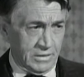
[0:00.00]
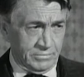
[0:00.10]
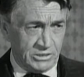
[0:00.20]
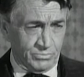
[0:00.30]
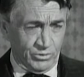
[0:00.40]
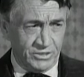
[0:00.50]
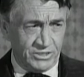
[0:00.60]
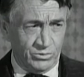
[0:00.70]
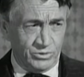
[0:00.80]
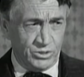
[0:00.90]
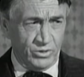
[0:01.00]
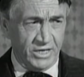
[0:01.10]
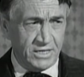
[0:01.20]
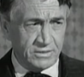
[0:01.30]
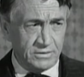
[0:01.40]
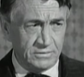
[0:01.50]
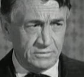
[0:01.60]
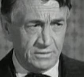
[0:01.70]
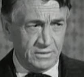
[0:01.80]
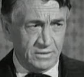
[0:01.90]
I'm just putting two and two together.
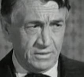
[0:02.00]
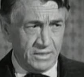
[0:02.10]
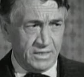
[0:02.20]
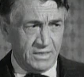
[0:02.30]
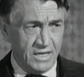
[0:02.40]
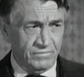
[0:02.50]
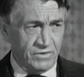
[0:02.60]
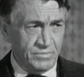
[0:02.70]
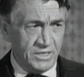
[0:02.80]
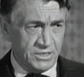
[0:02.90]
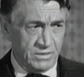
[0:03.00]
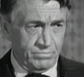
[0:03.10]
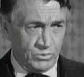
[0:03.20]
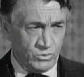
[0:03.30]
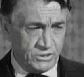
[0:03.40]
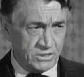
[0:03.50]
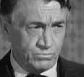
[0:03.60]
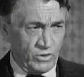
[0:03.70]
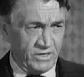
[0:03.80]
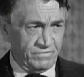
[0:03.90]
That Denver Mint shipment was just
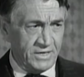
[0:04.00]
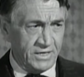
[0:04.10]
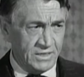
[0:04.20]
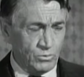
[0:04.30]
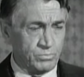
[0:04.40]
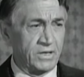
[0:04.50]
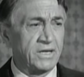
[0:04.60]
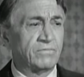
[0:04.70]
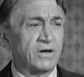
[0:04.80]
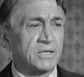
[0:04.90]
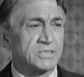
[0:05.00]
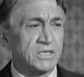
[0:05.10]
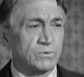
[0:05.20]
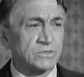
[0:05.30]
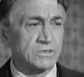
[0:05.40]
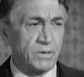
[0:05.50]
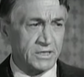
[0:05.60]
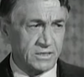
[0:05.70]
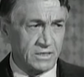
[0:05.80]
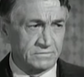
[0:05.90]
one of many. There were plenty of others he was
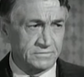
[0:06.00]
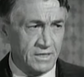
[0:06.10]
suspected of.